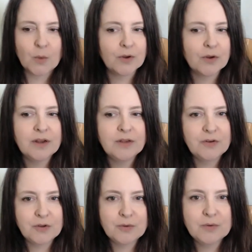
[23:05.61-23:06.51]
where you're going to
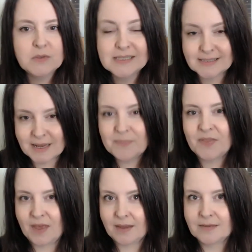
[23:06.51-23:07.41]
do
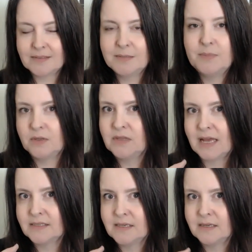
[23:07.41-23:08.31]
something to build
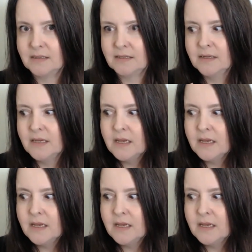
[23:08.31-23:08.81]
that skill.